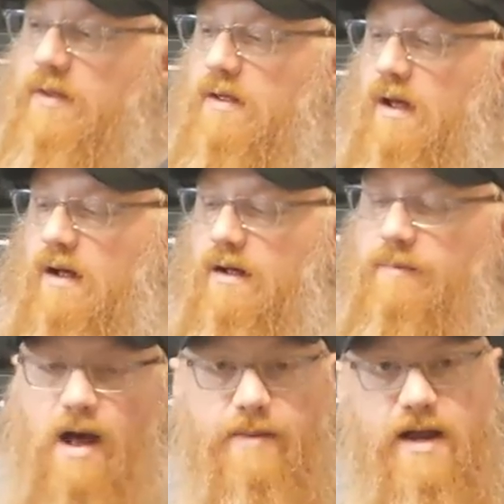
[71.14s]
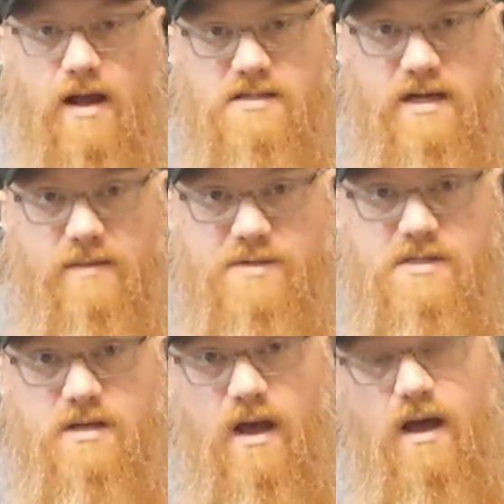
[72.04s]
um, Hobby
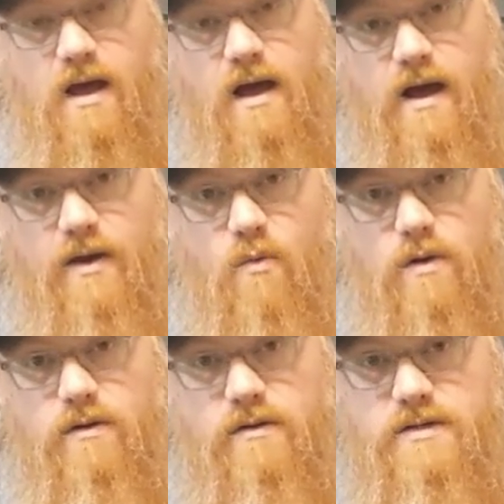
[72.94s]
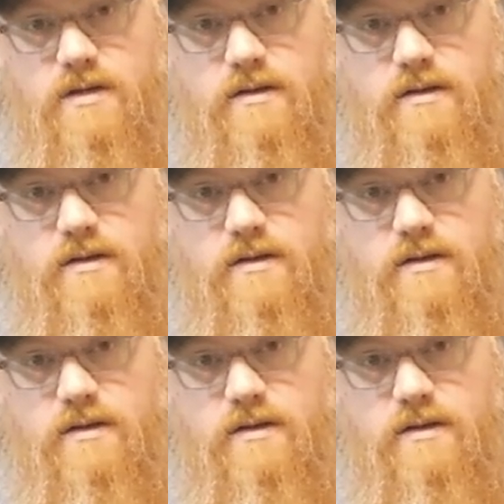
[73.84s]
Concepts, I ordered